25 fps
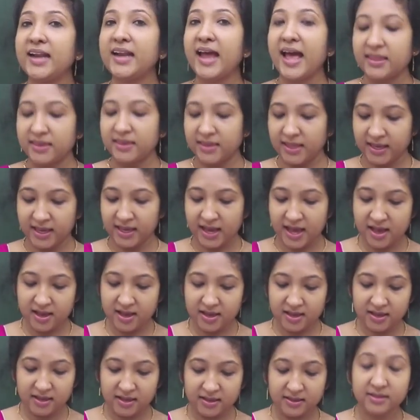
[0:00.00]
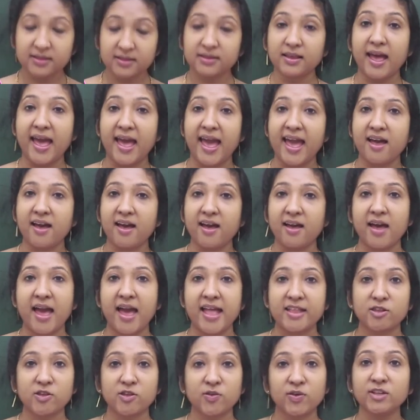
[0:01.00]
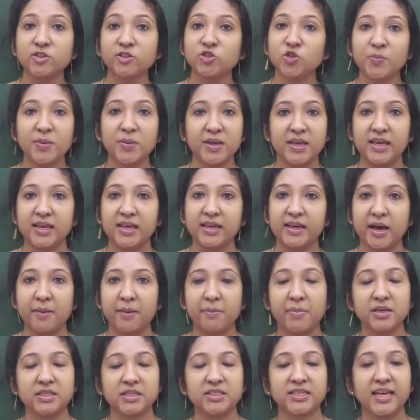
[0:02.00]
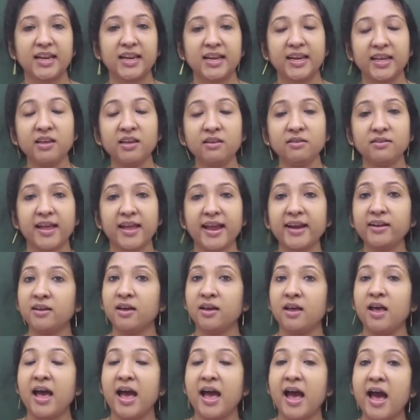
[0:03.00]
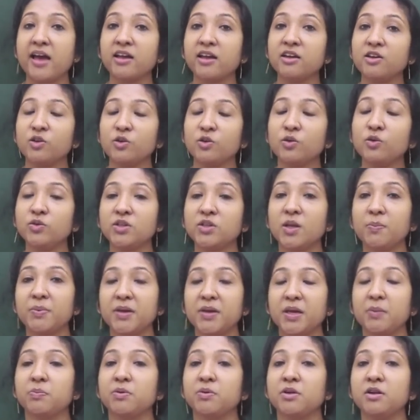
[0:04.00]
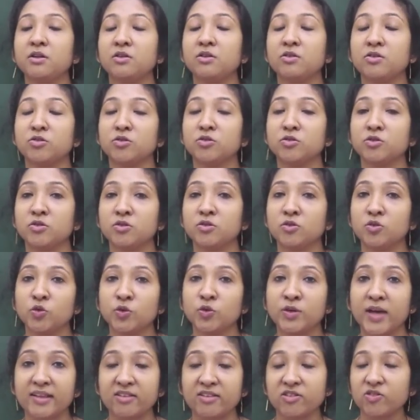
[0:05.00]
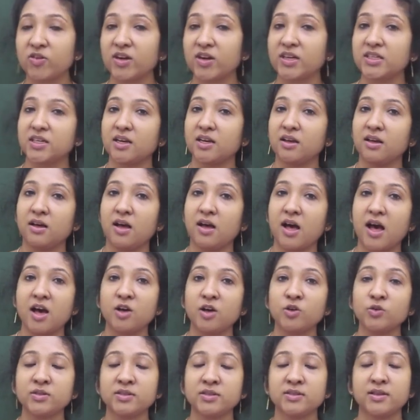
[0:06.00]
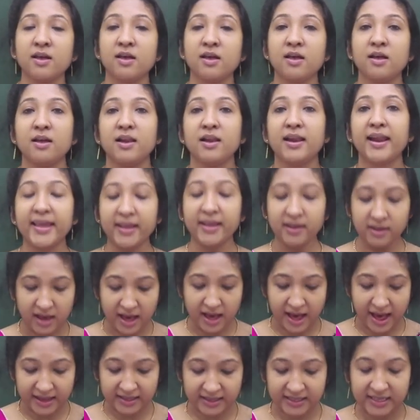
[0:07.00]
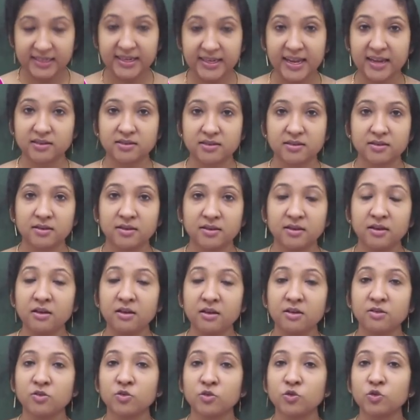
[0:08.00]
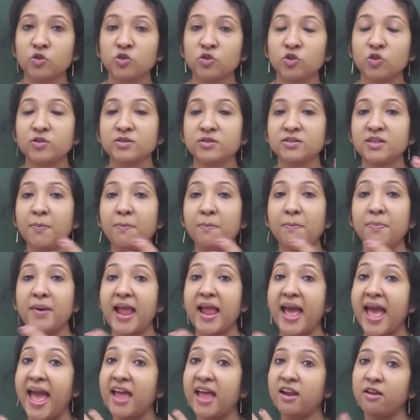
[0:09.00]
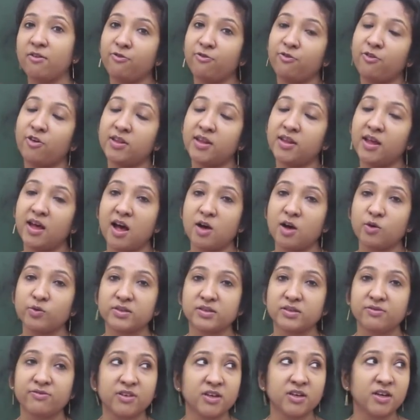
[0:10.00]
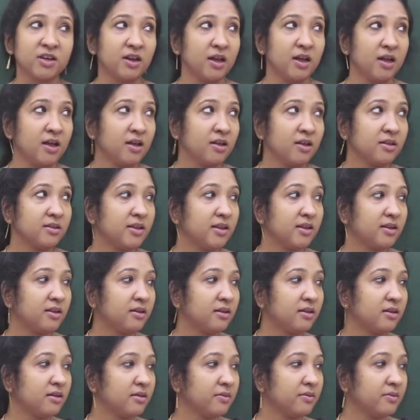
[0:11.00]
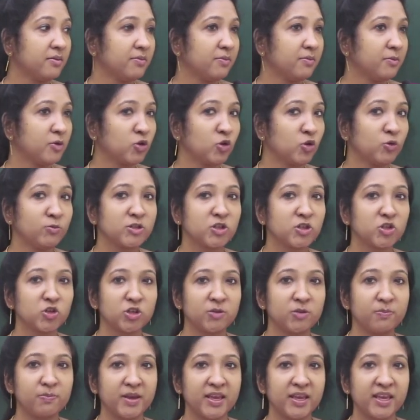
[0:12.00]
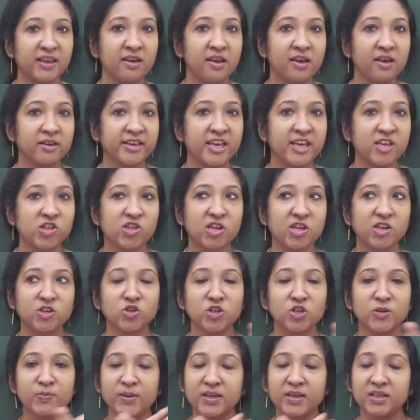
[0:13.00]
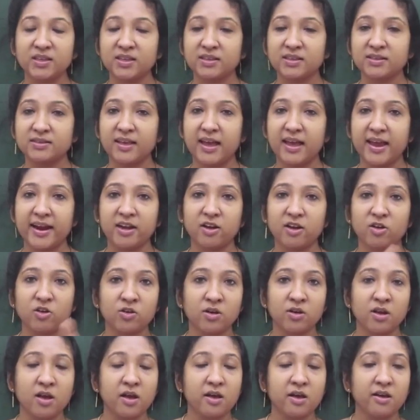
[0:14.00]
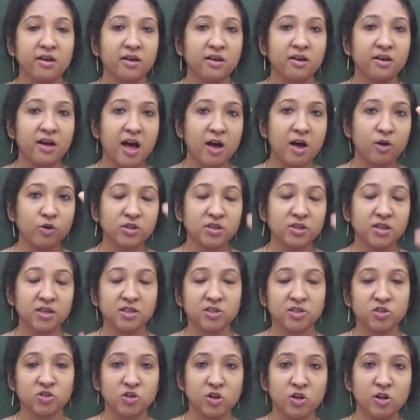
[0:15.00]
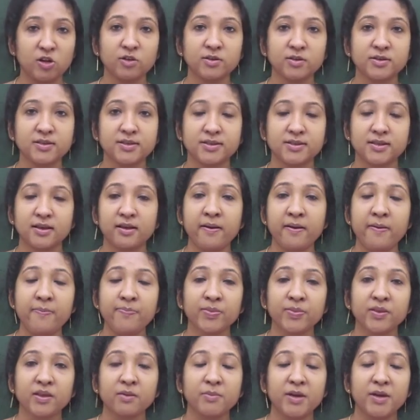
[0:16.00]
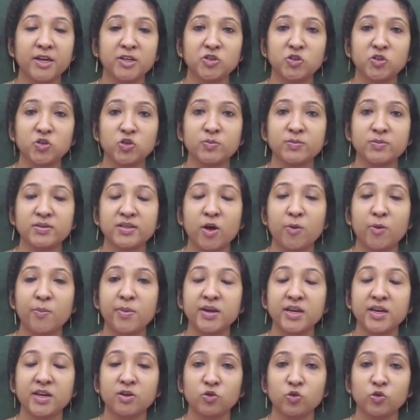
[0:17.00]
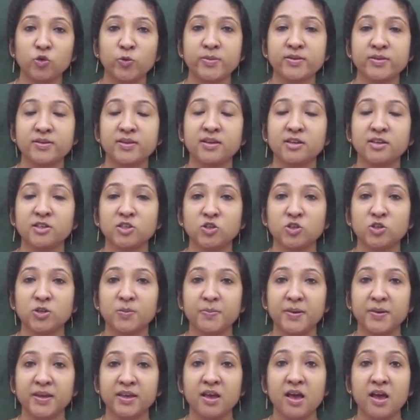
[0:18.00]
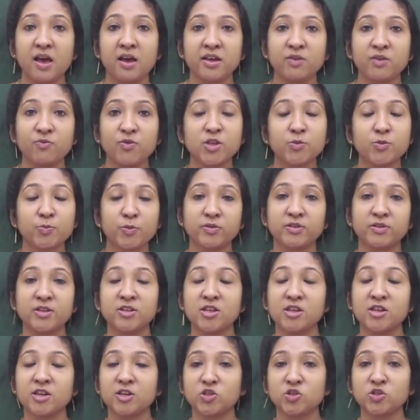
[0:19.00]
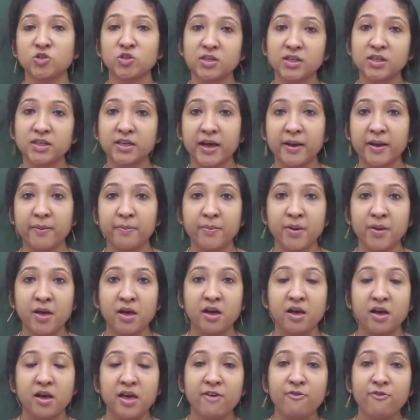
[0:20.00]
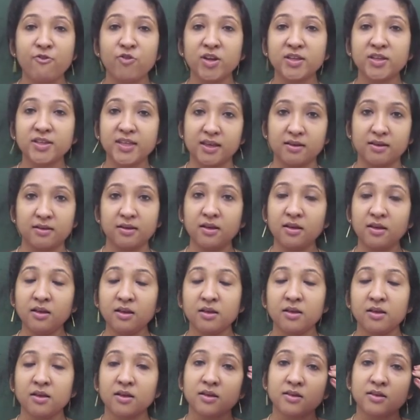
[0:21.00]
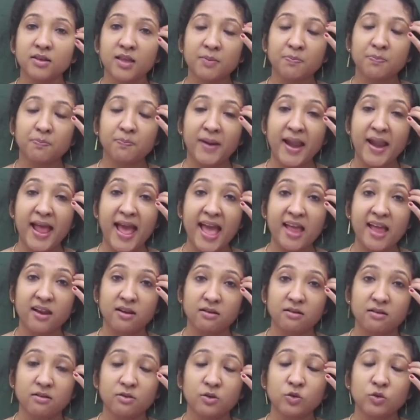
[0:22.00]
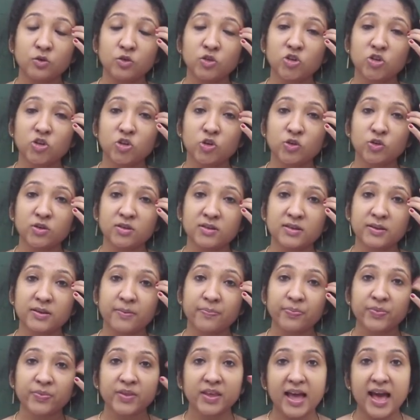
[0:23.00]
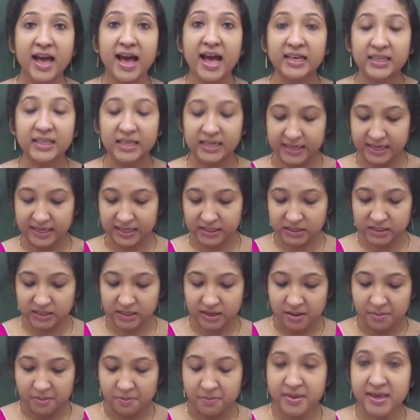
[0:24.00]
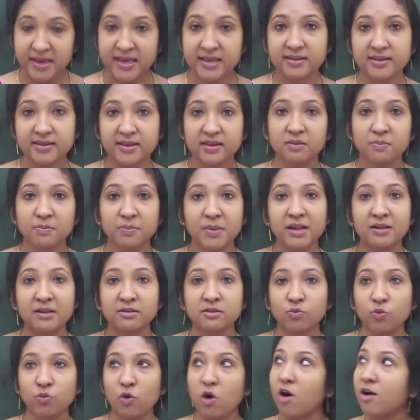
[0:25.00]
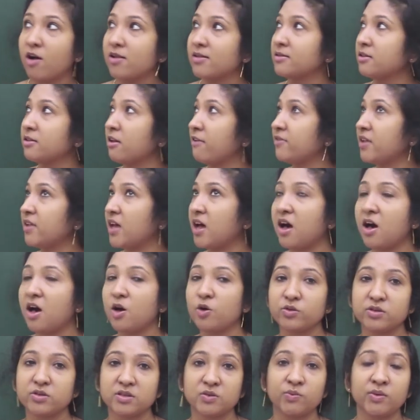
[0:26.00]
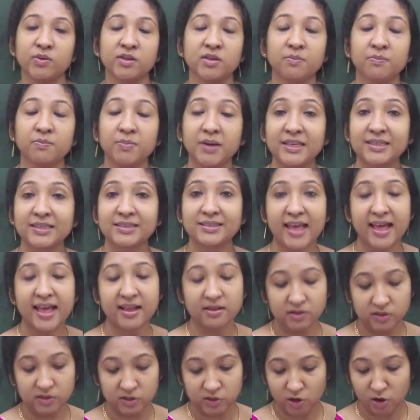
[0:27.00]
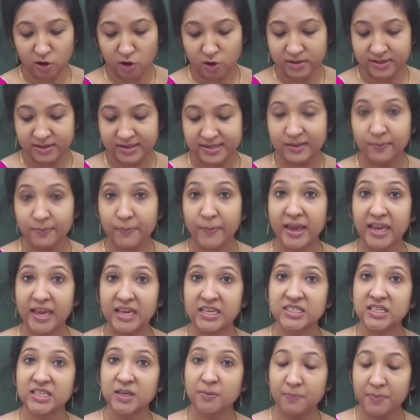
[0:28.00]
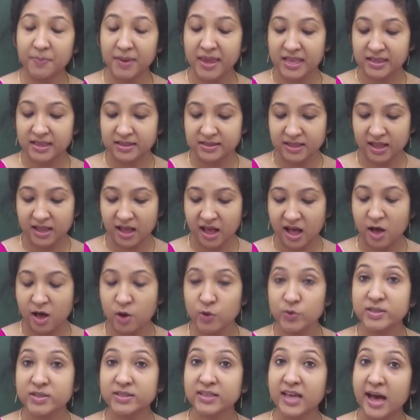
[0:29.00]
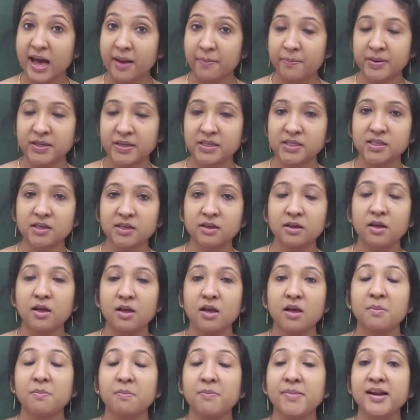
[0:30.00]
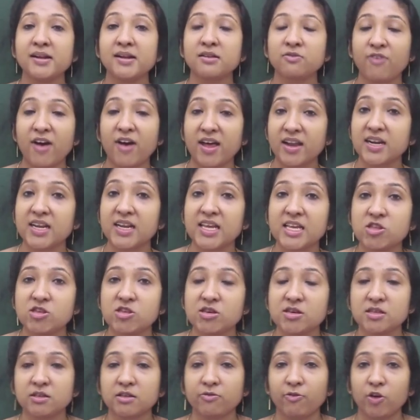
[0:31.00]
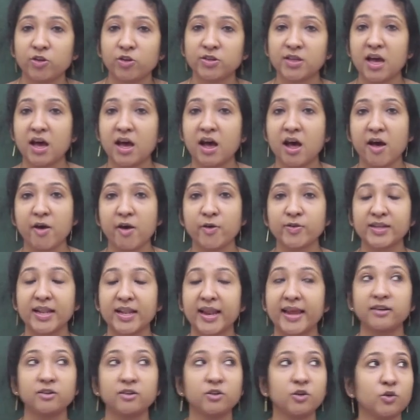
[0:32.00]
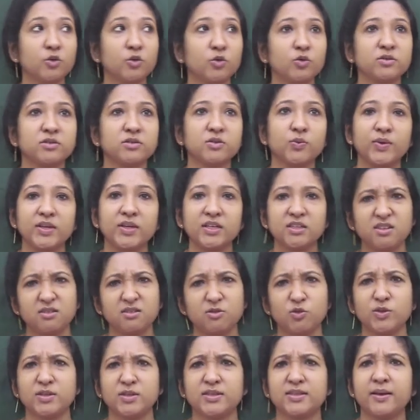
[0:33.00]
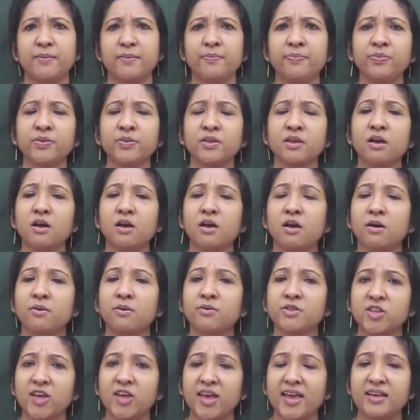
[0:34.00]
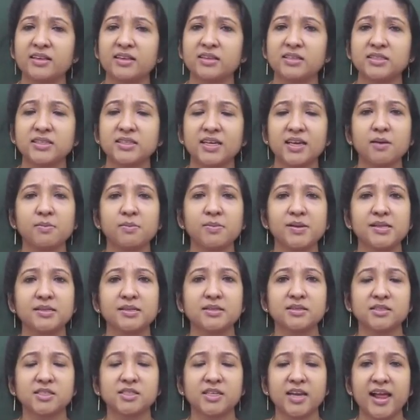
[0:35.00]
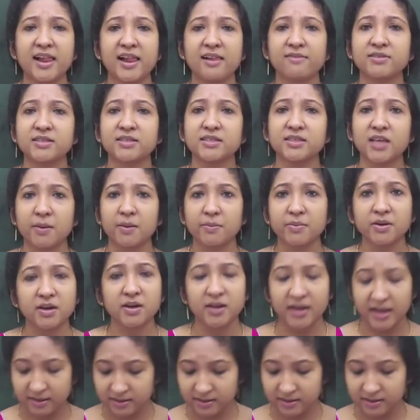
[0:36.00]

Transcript: Radhika is answering to Mihika by telling that I know the people who construct a house, like architect, who draws the plan for the house, where the room should be, kitchen should be this side, or how it looks, bedrooms, how many rooms there should be, in which position it should come, everything. That plan, who draws? Architect. Mason builds walls of the house with bricks and stones. Painter paints the house. Carpenter builds furniture for the house, like doors, windows, chairs, tables, shelves, cupboard,